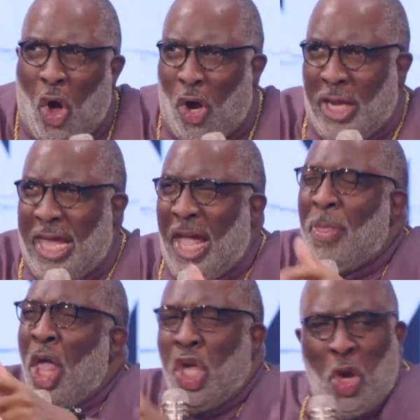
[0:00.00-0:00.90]
on him,
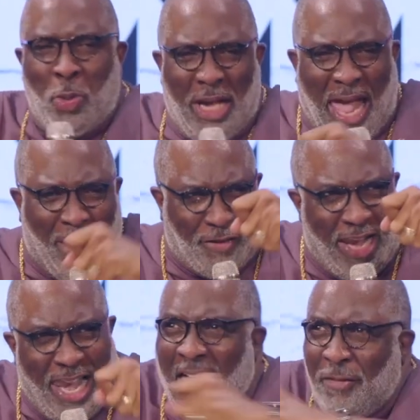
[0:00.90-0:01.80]
you would have
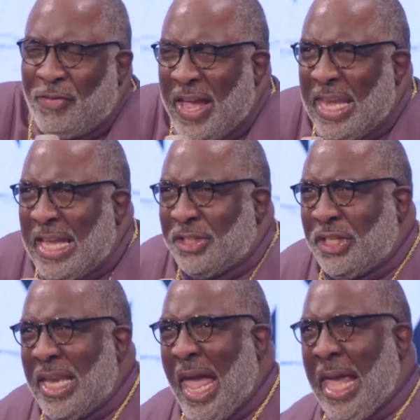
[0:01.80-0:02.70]
life in his
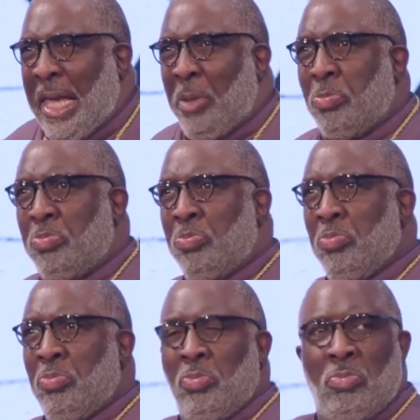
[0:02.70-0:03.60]
name.
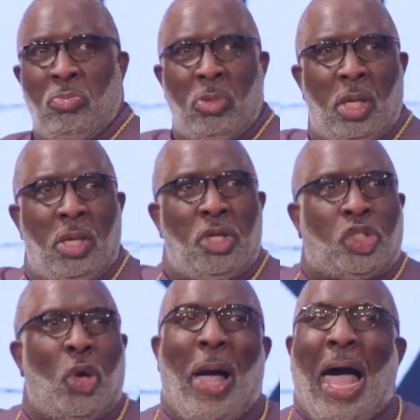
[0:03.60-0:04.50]

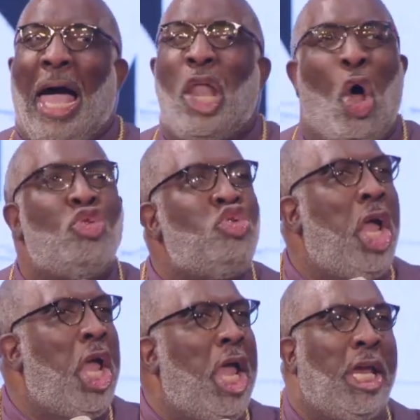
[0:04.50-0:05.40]
So I don't
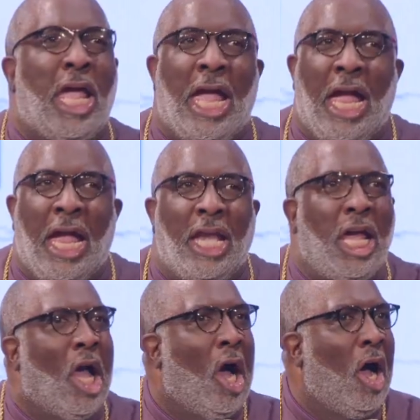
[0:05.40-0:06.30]
need
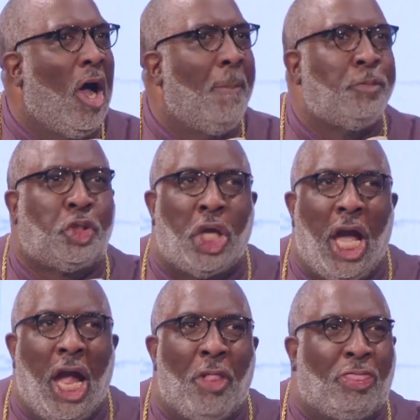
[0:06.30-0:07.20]
any
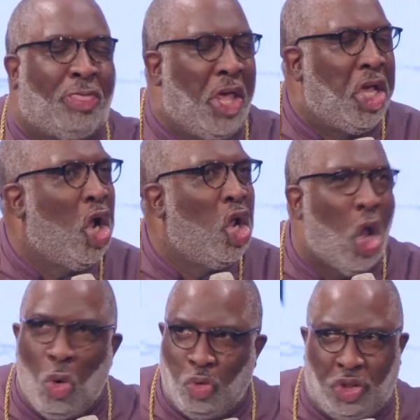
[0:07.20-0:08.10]
armchair
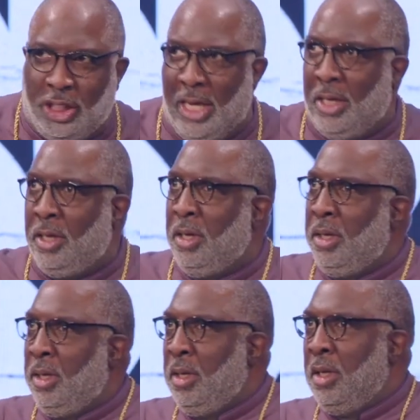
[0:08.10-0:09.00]
theologian
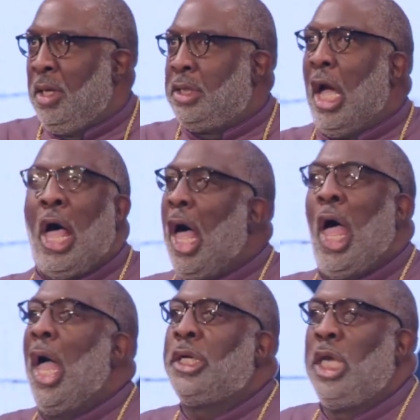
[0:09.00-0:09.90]
to
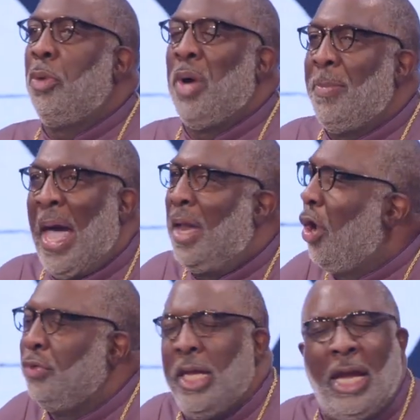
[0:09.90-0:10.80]
argue with. I
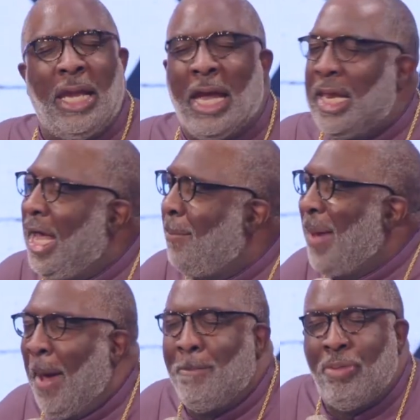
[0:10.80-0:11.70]
don't need any of
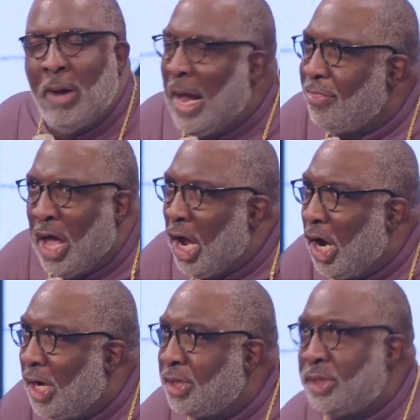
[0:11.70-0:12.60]
my
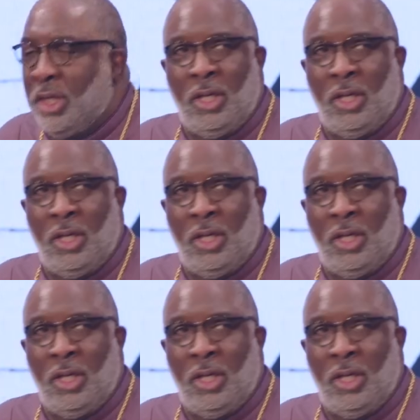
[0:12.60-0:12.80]
brothers,